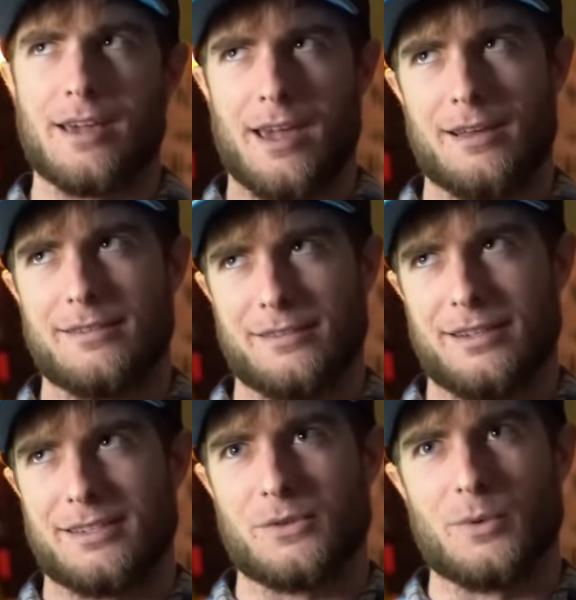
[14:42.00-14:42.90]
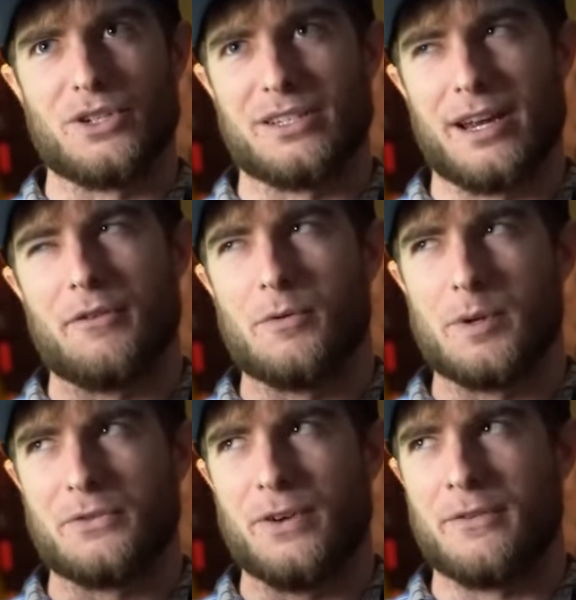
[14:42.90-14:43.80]
Kansas, which is
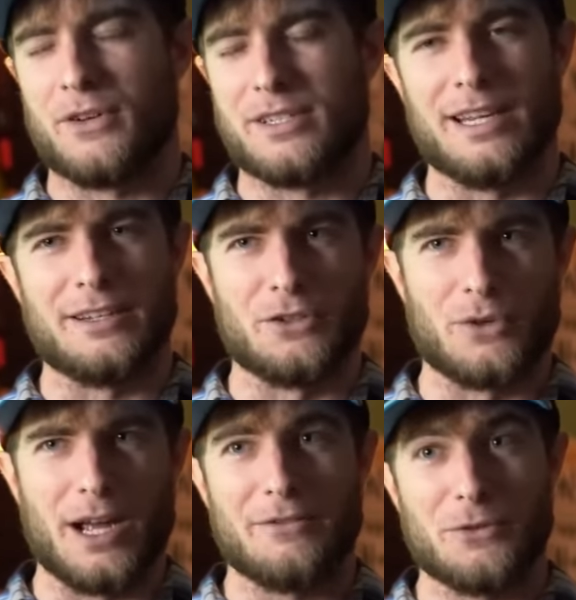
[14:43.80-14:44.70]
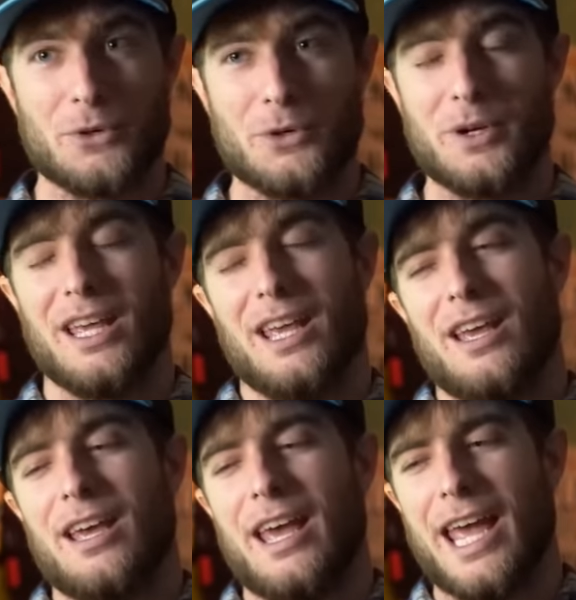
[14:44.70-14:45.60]
everyone's favorite state to drive through,
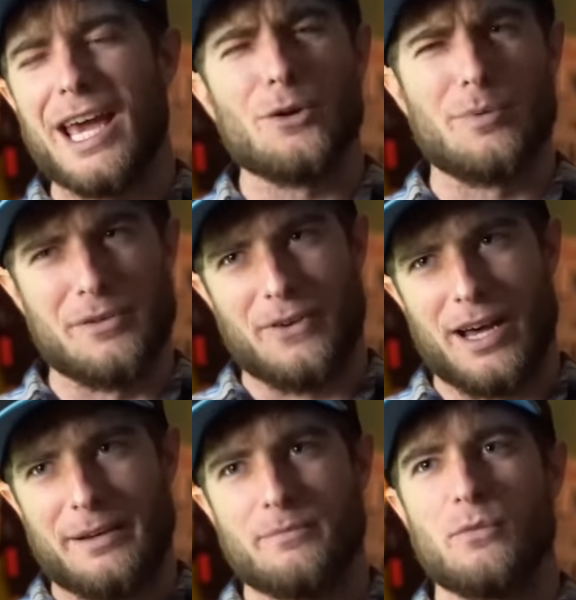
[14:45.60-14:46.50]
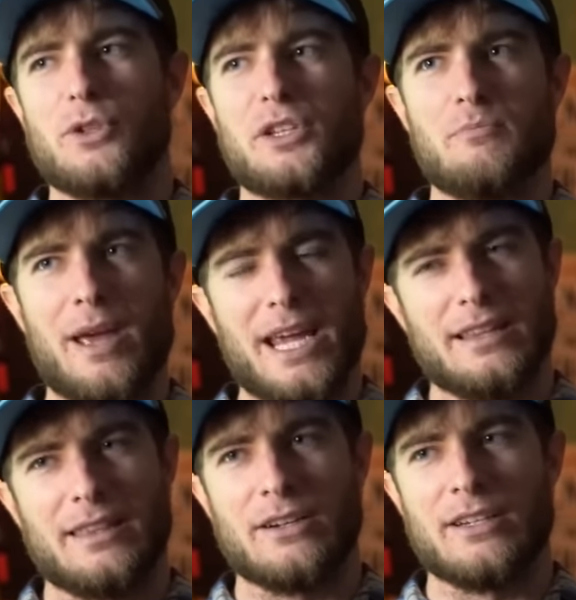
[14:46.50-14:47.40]
it'll be fine. We'll just make
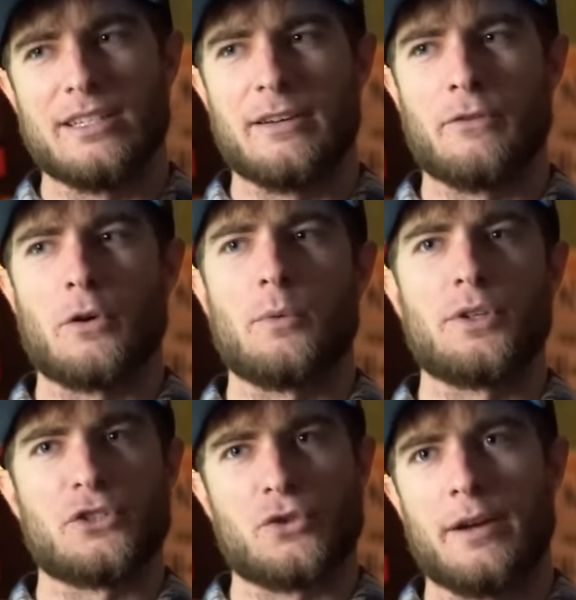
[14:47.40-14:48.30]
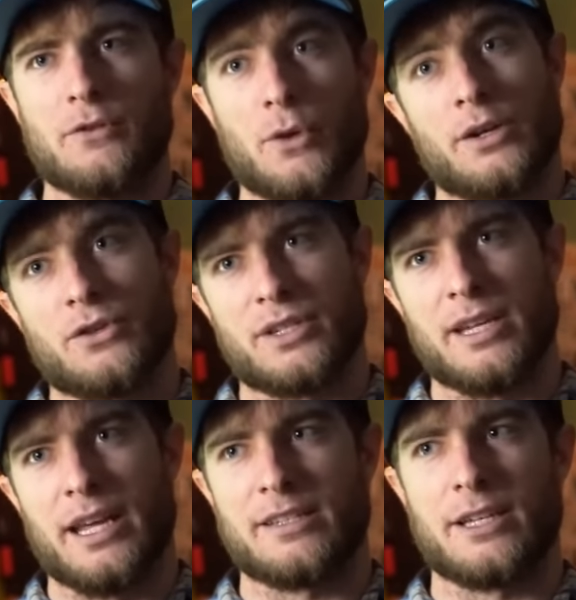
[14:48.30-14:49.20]
it there to Denver, we'll just drive 2 extra
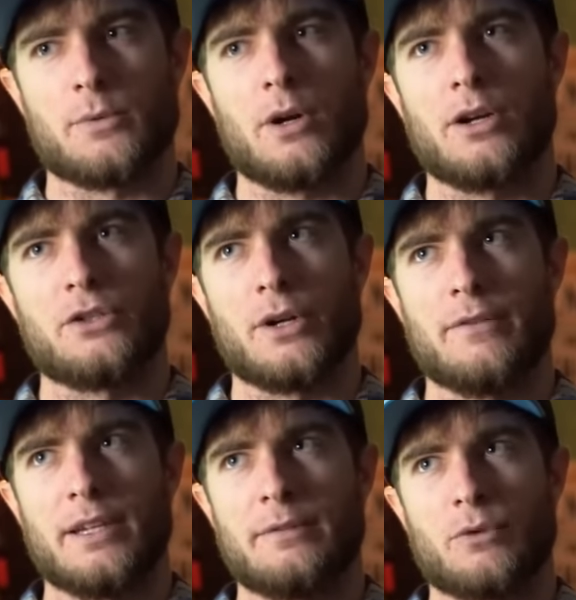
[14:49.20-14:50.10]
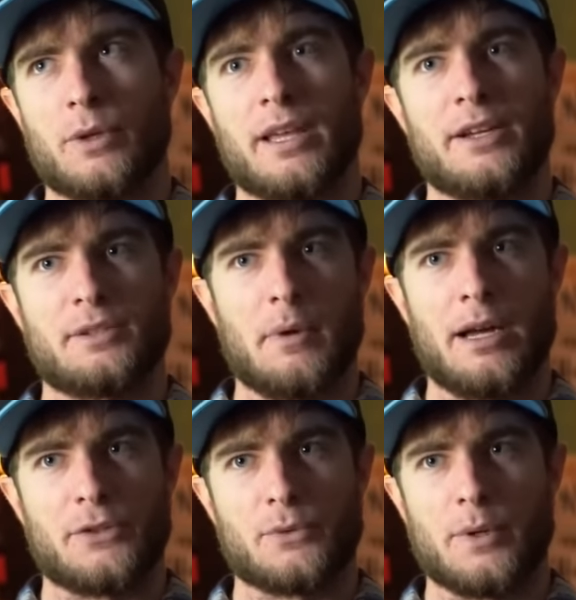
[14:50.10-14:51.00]
states, because we're already driving 3,000
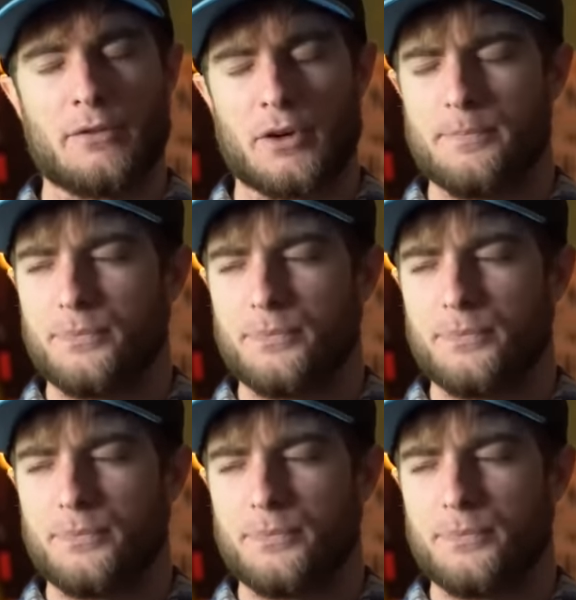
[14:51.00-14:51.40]
miles, whatever.